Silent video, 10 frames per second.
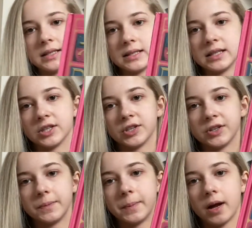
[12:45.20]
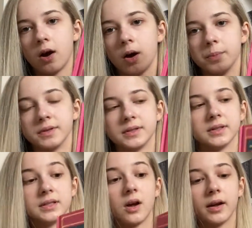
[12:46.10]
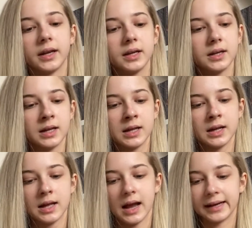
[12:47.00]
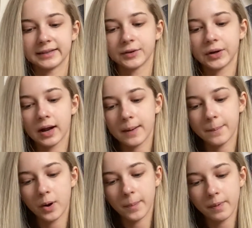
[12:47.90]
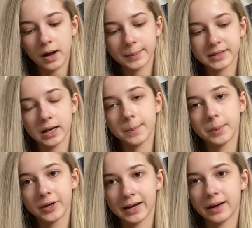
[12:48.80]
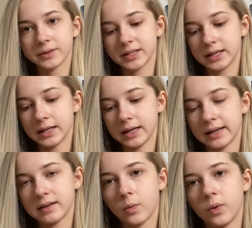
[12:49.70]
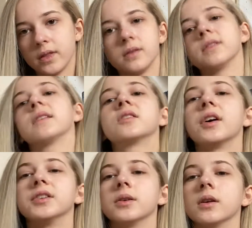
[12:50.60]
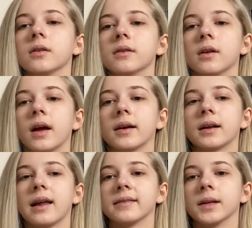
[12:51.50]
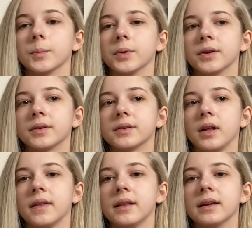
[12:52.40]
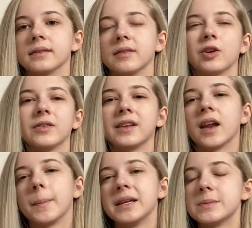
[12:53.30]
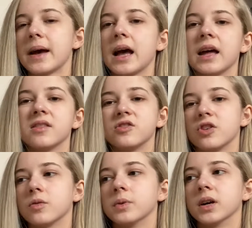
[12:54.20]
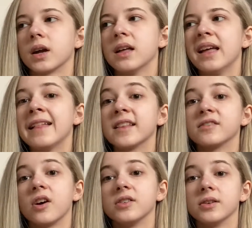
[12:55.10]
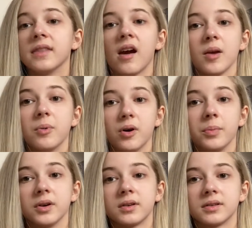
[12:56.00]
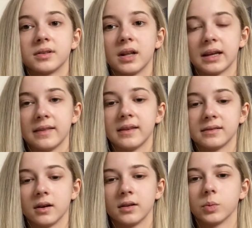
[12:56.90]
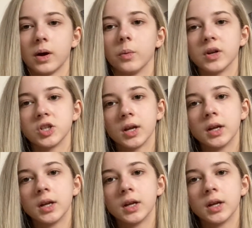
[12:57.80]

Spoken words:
edition by Harper's Design, and it's got like pop-ups and like pull-outs in it. It's like one of those. They've started doing like classic books like this. They've got the like Peter Pan, the Jungle Book. They started doing the Harry Potter books like in this style as well, which